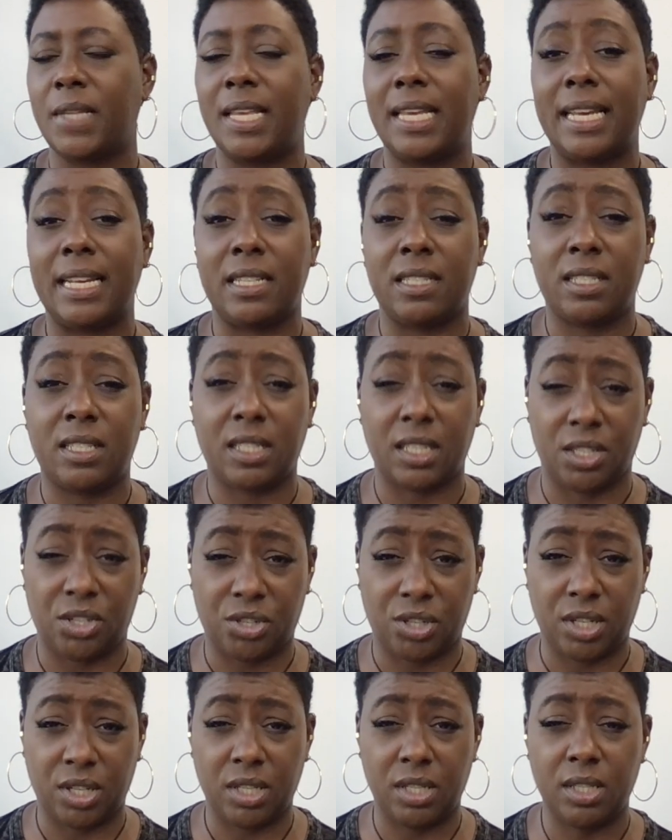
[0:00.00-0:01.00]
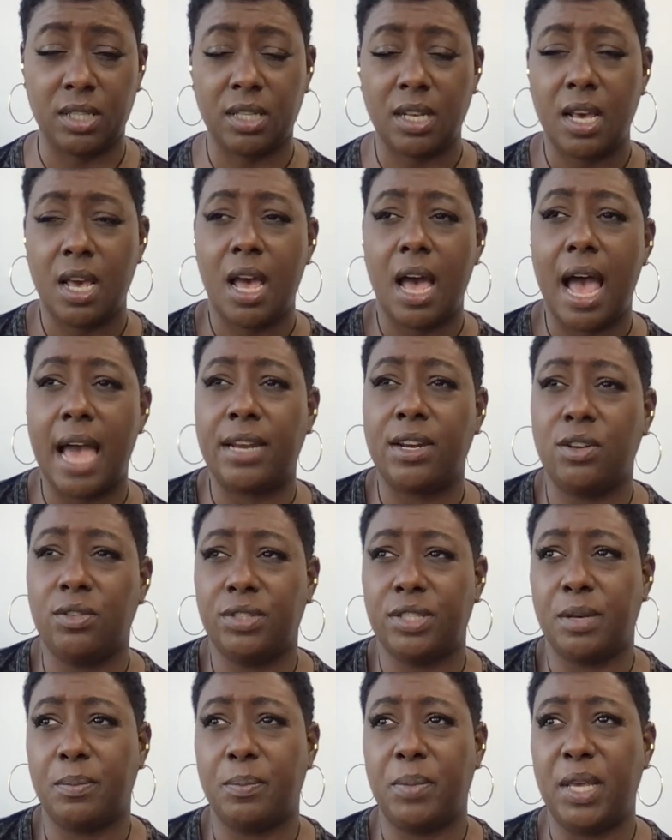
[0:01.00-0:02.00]
incisions. I know
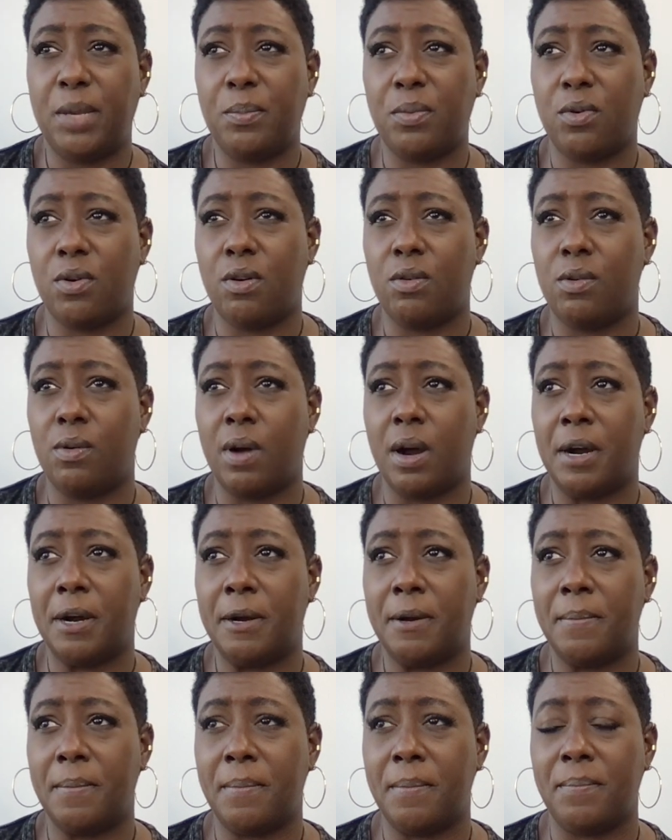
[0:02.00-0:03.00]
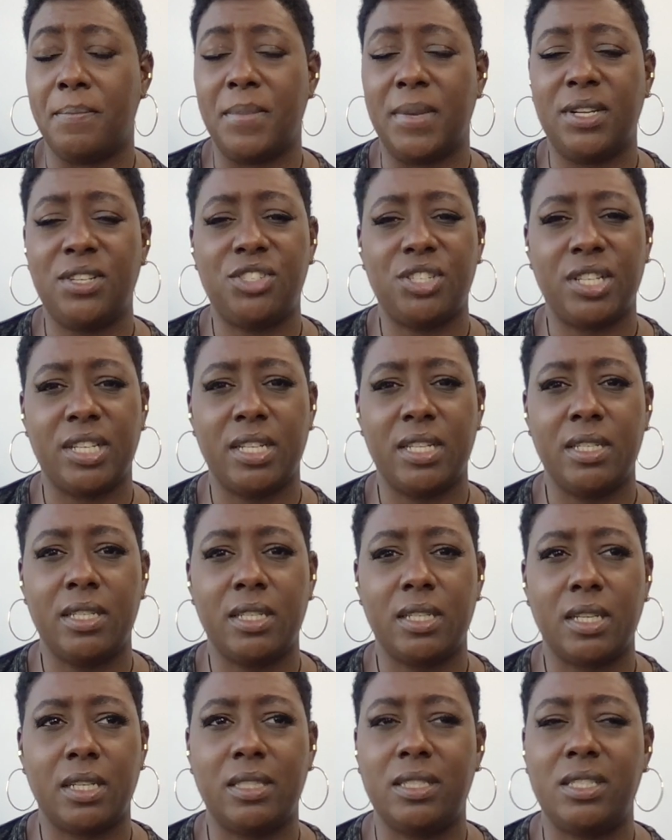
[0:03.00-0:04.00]
some people
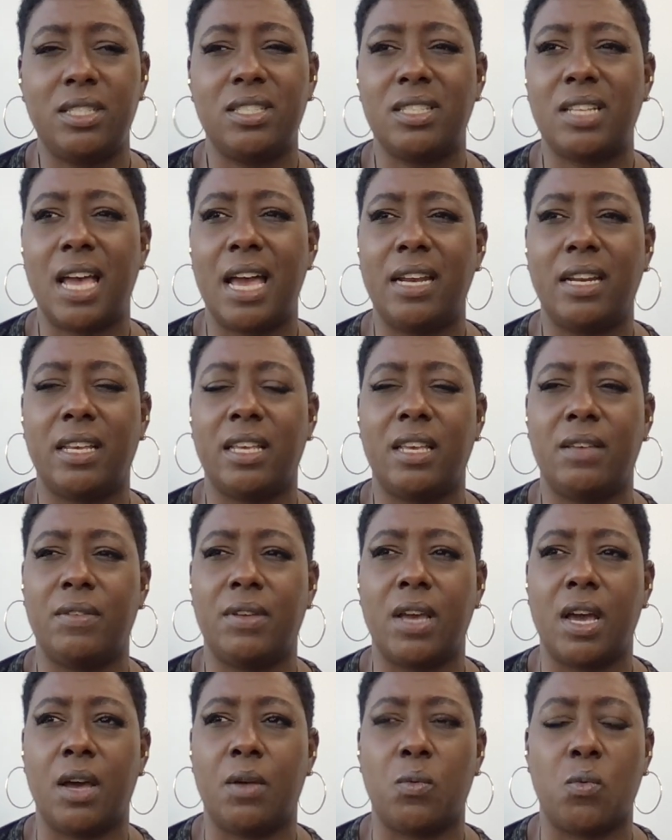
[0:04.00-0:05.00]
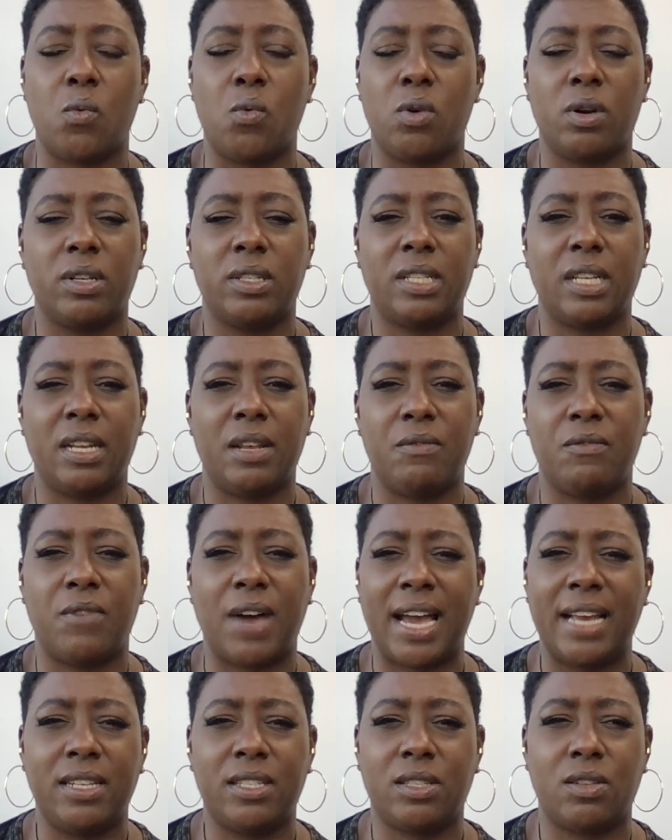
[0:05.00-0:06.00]
mentioned just kind of giving unwarranted
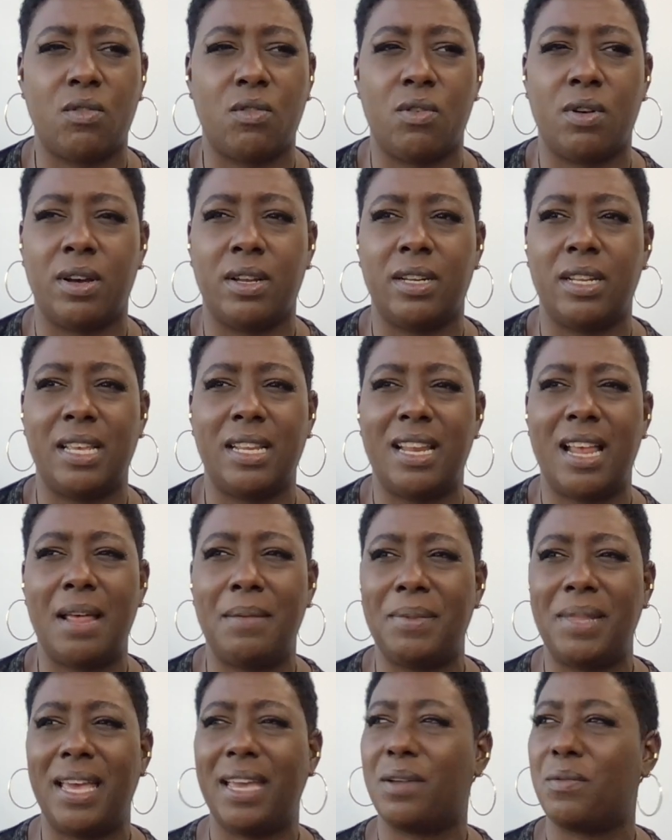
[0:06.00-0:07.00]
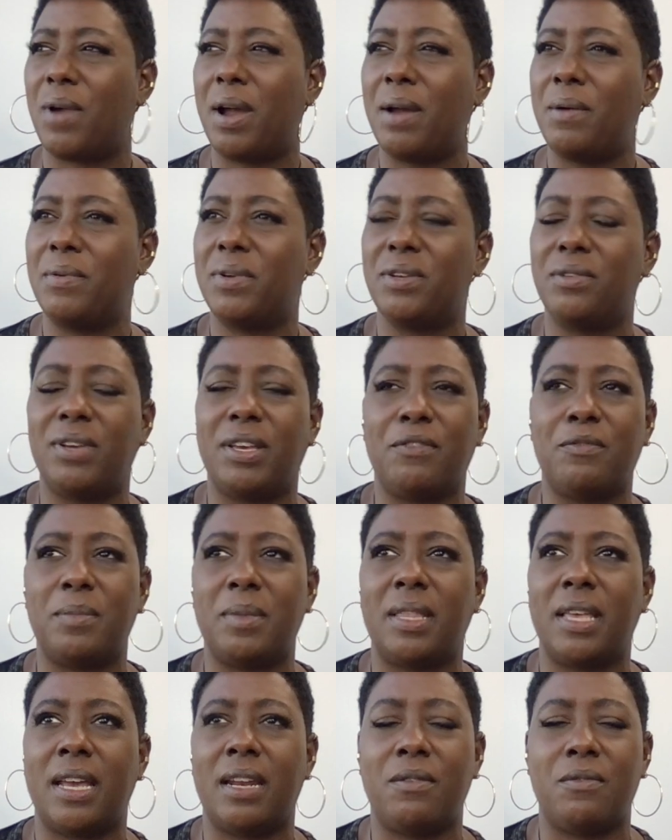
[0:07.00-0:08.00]
advice on it. I'm like, why were you giving me
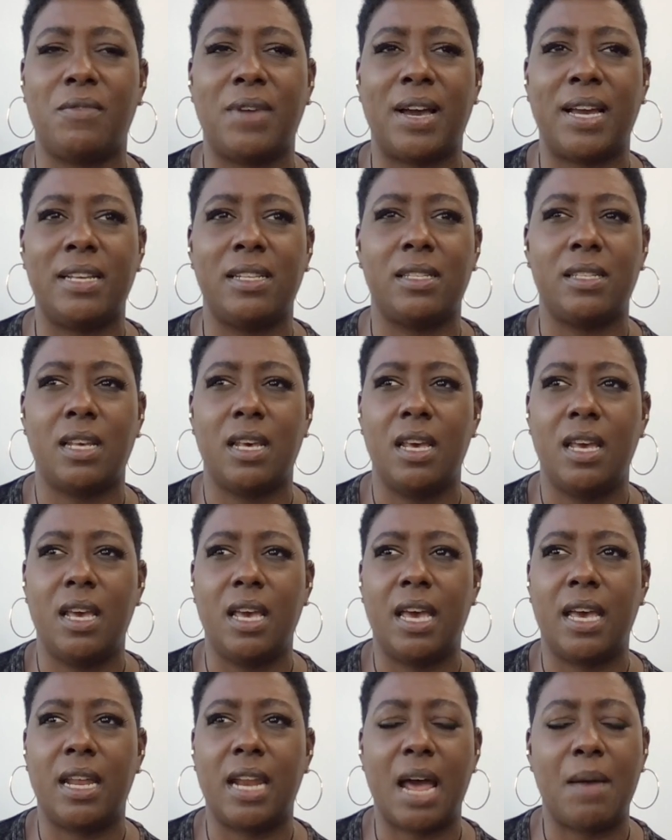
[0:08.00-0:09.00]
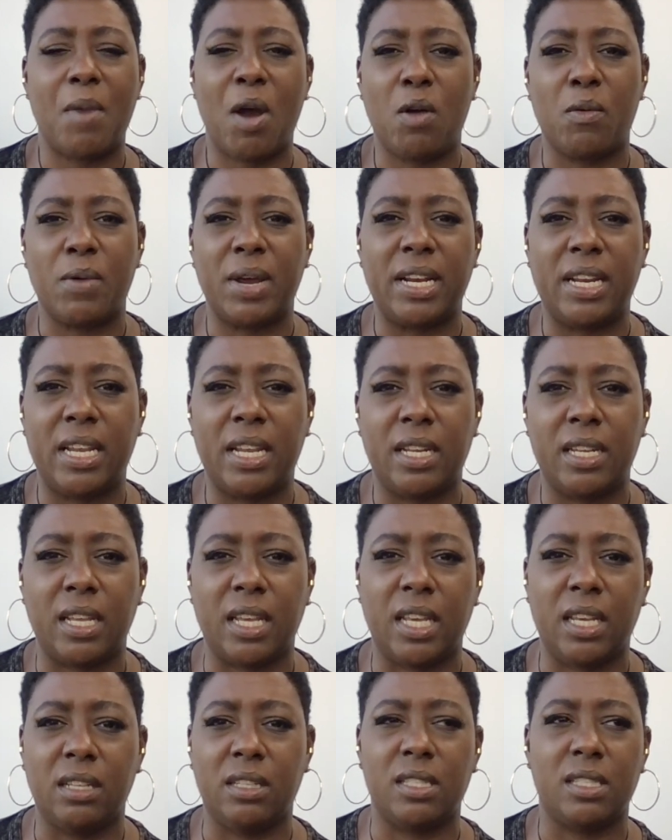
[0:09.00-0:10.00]
that advice? And I'm already in the
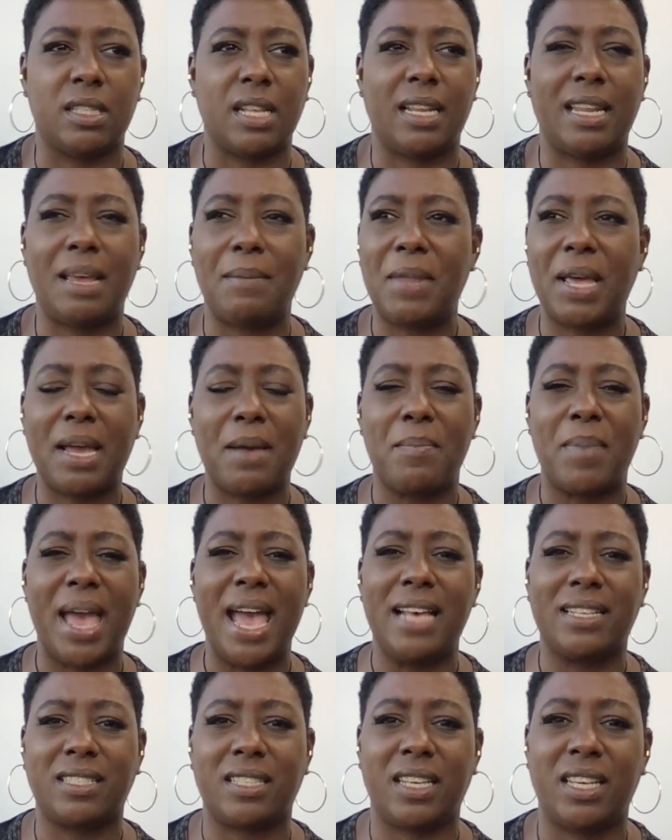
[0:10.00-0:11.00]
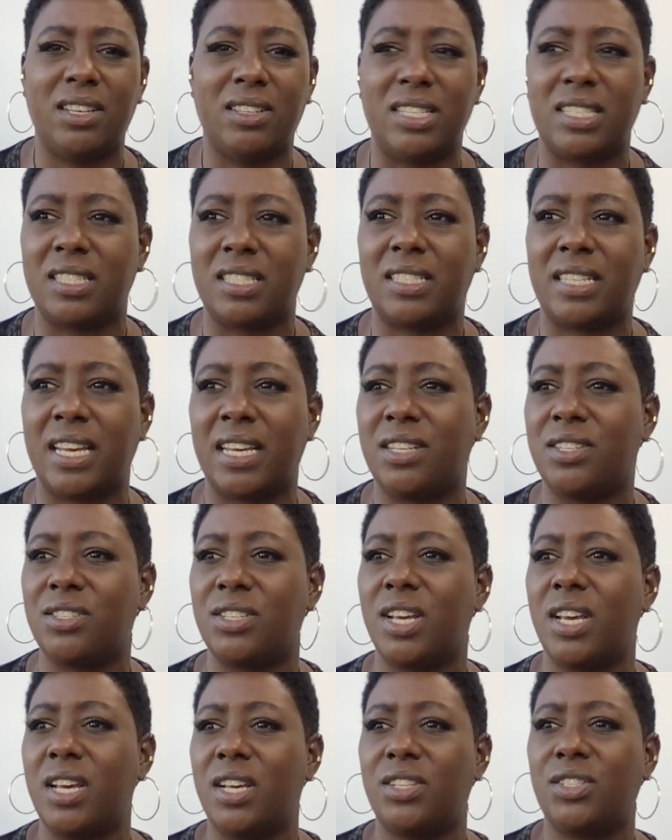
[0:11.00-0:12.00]
healing. I'm like, I passed the healing stage.
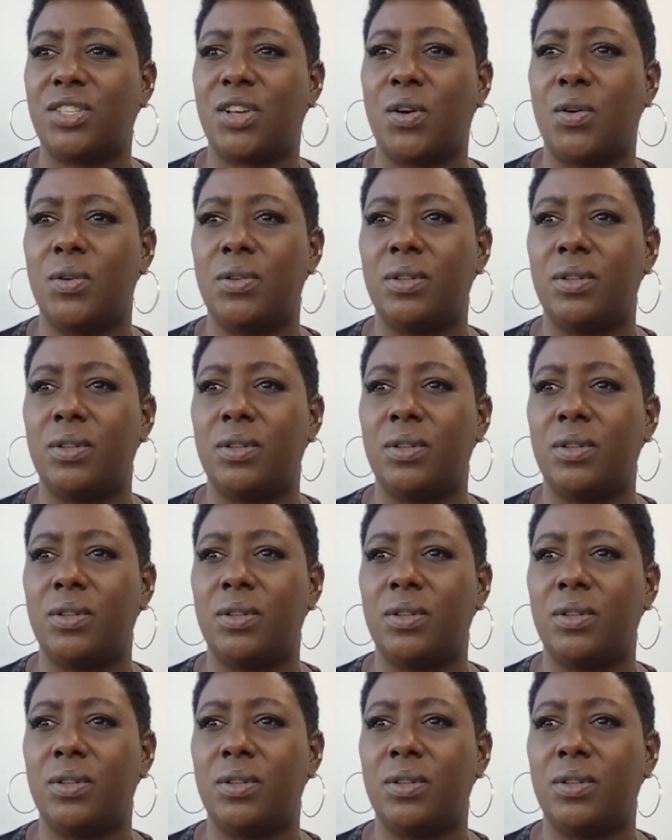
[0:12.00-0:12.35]
So